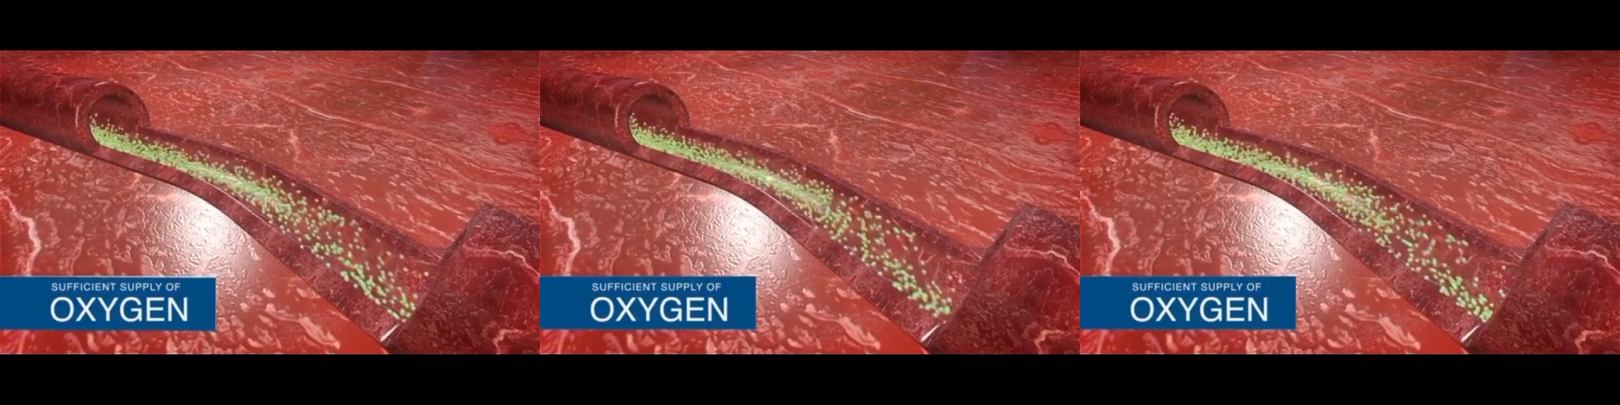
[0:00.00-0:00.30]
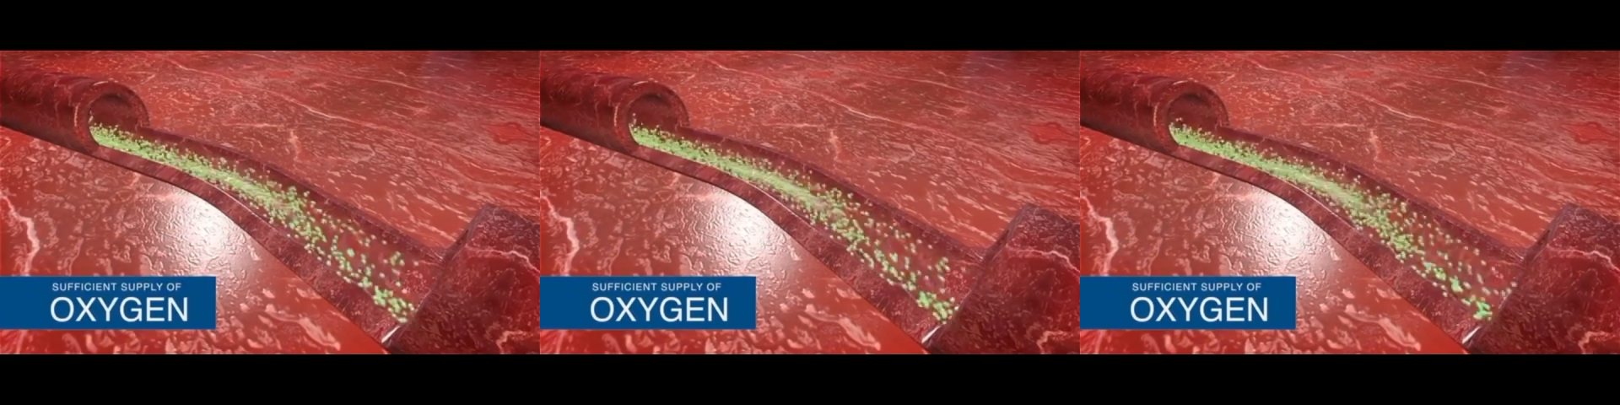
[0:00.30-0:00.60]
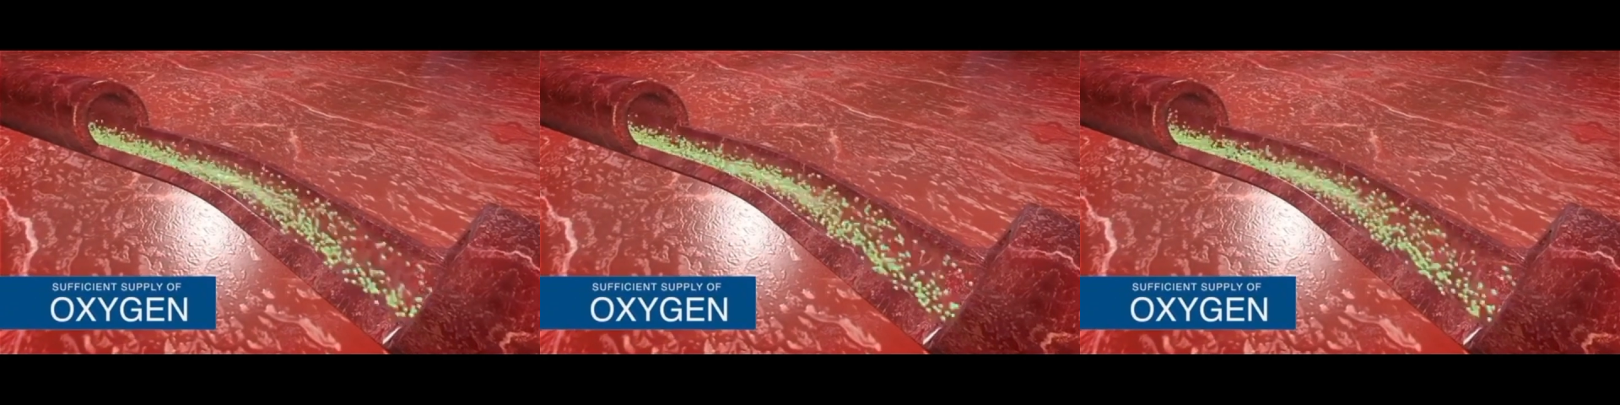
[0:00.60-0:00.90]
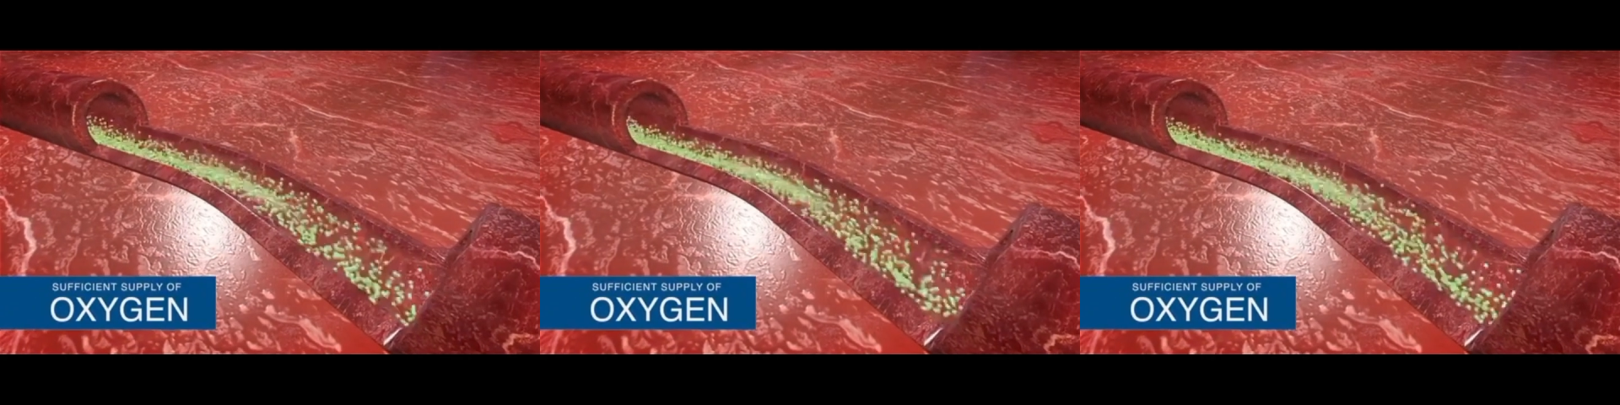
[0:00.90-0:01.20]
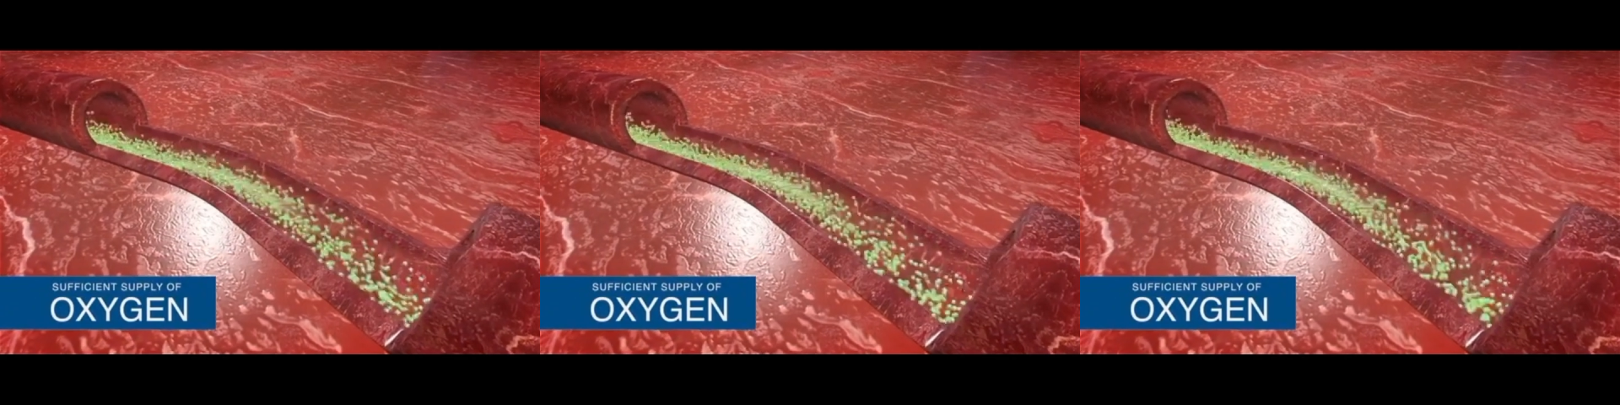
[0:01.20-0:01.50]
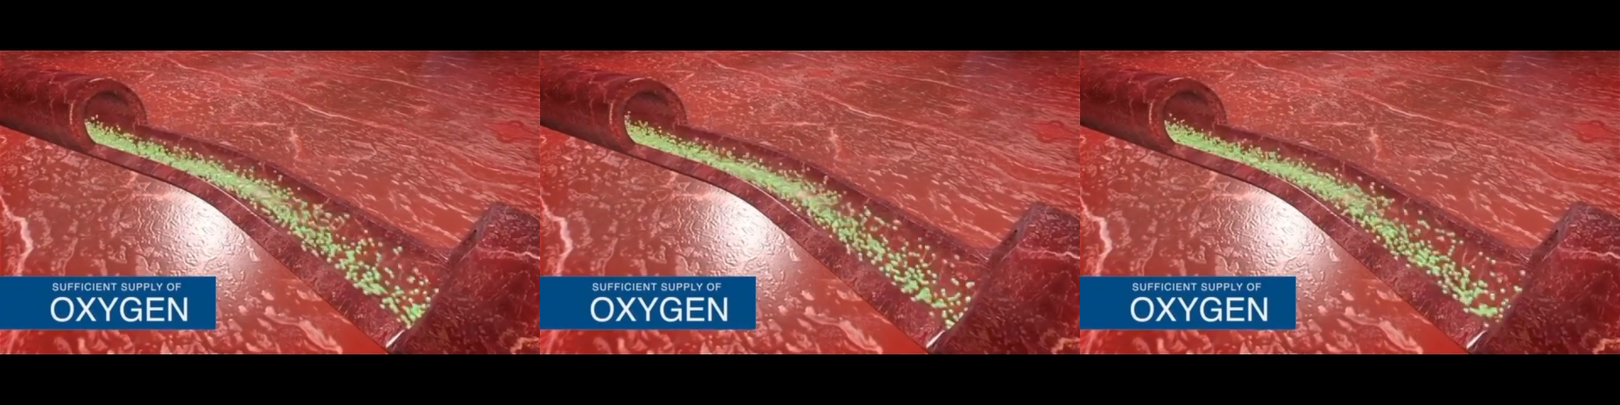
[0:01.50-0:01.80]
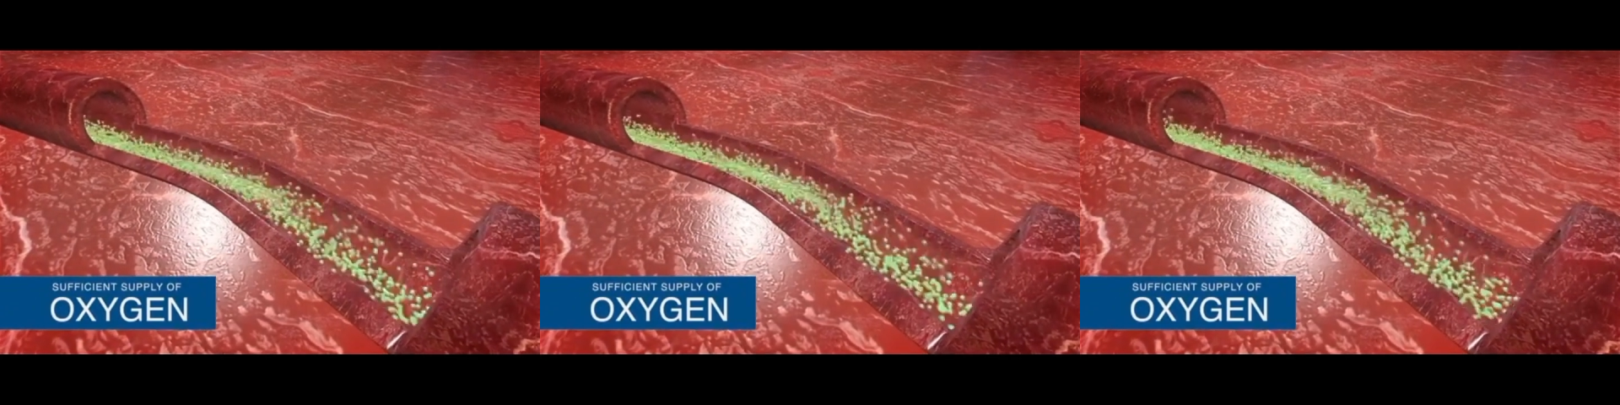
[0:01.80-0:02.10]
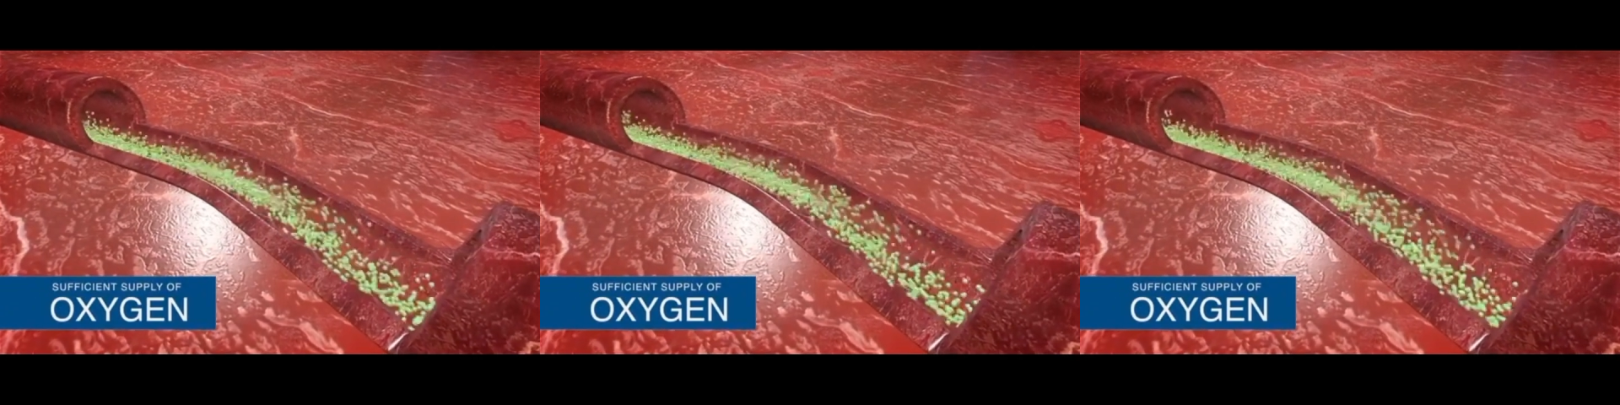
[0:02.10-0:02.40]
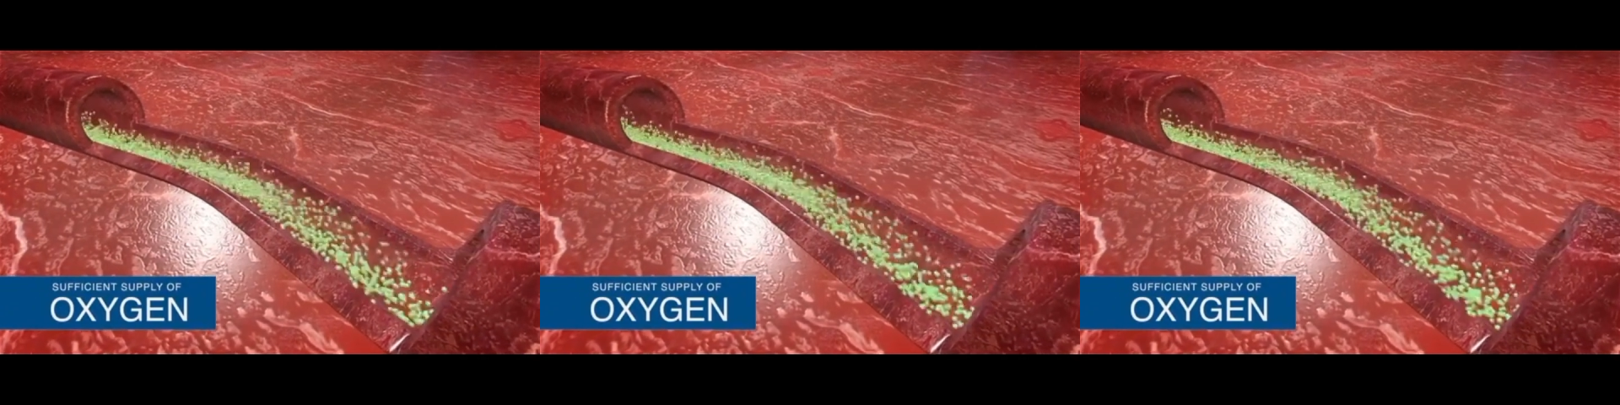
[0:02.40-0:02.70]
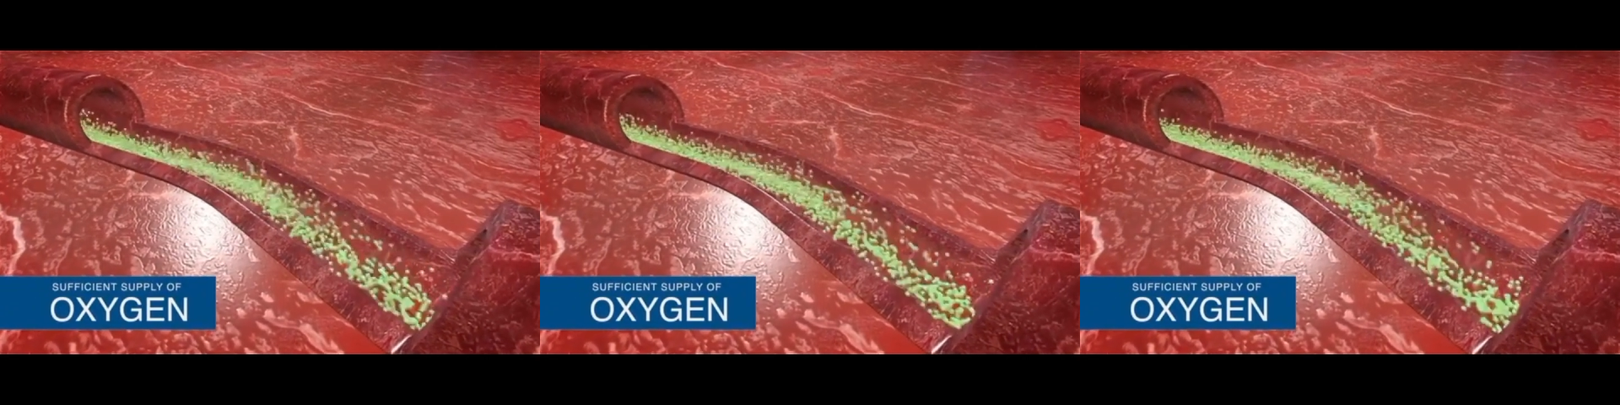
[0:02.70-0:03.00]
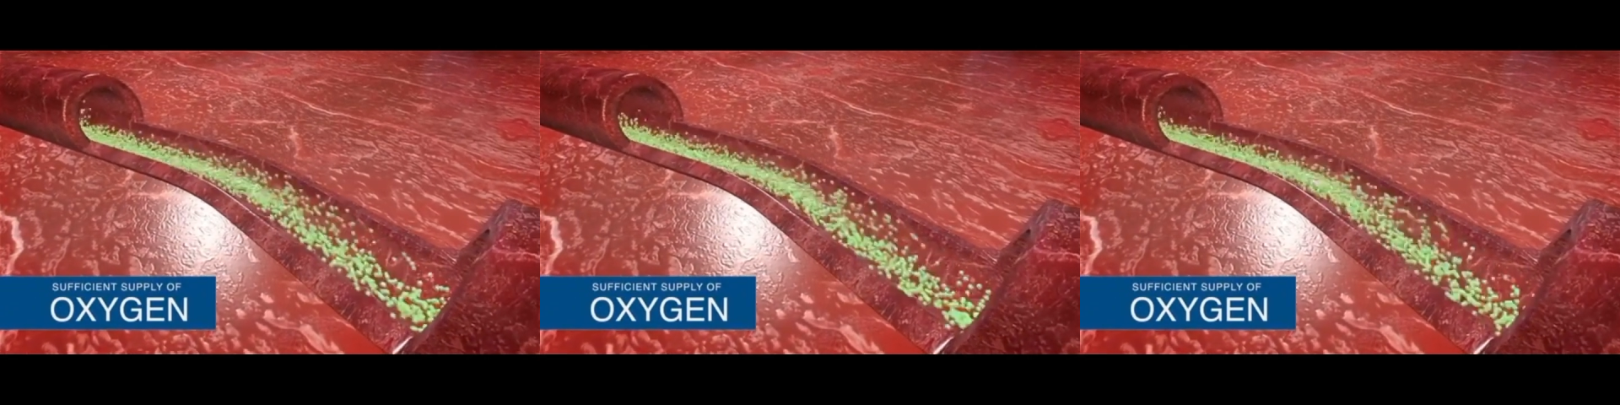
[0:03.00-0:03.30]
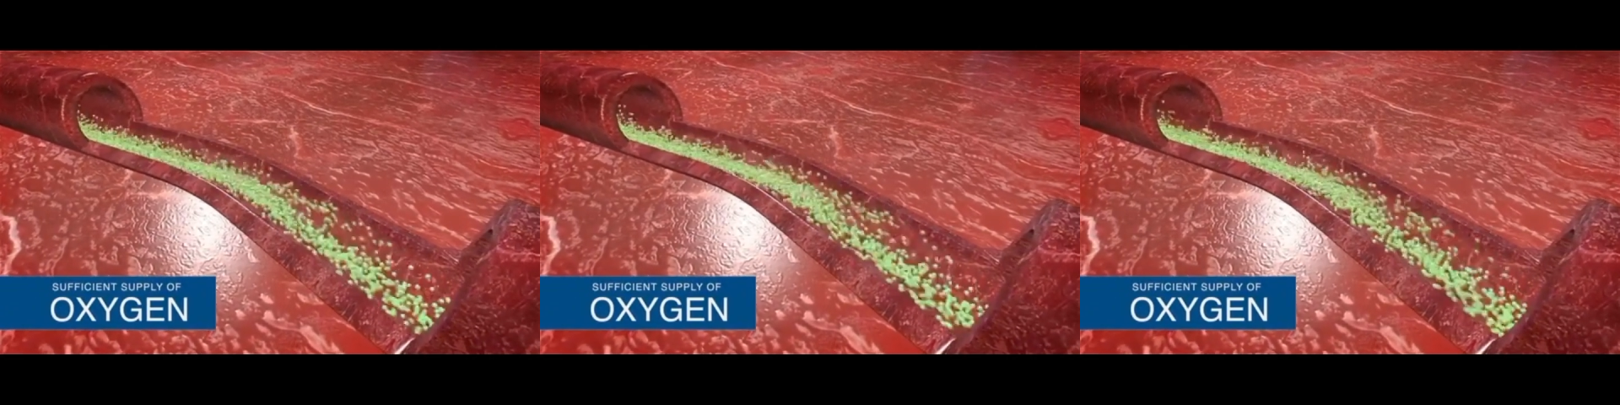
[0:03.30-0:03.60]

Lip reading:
No face is visible, so there are no lips to read.